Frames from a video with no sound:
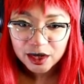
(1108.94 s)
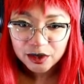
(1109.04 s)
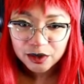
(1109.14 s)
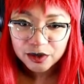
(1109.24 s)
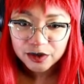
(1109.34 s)

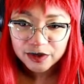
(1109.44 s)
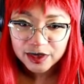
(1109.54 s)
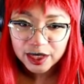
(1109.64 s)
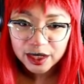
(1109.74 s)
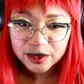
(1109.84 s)
Oh,
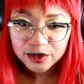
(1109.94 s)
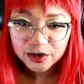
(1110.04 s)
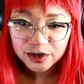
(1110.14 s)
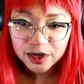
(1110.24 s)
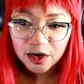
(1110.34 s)
seeing
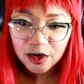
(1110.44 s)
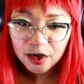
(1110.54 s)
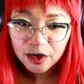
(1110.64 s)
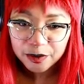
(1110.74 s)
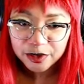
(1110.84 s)
tool in
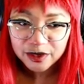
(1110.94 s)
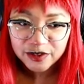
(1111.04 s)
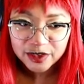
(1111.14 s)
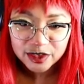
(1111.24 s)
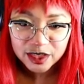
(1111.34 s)
all
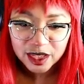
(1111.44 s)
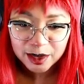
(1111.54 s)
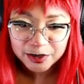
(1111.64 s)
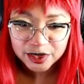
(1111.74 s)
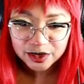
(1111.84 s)
previous
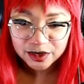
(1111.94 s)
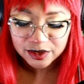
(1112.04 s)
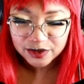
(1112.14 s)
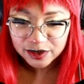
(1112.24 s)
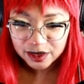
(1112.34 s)

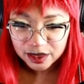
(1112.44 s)
chapters.